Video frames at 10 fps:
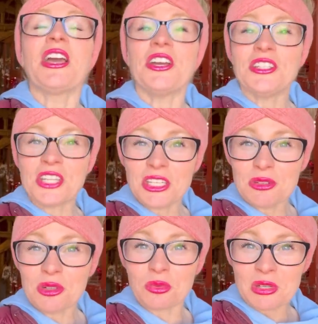
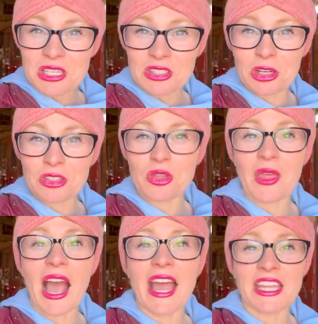continue to research so
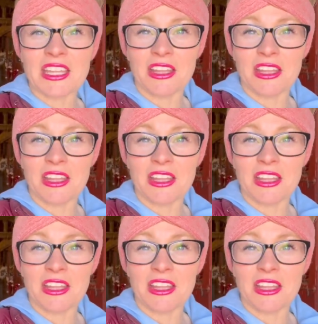that I can